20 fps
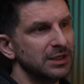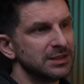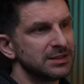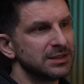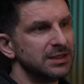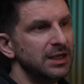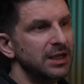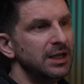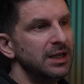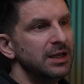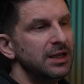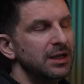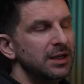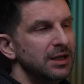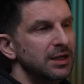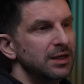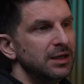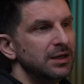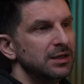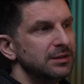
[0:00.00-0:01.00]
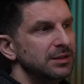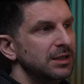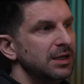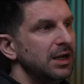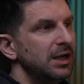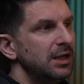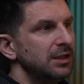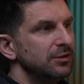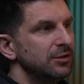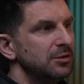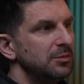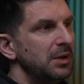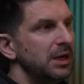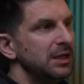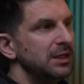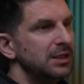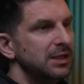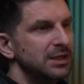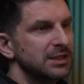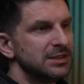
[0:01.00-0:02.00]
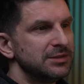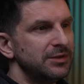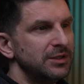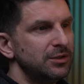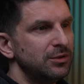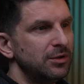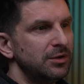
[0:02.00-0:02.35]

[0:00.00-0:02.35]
is a normal paved one,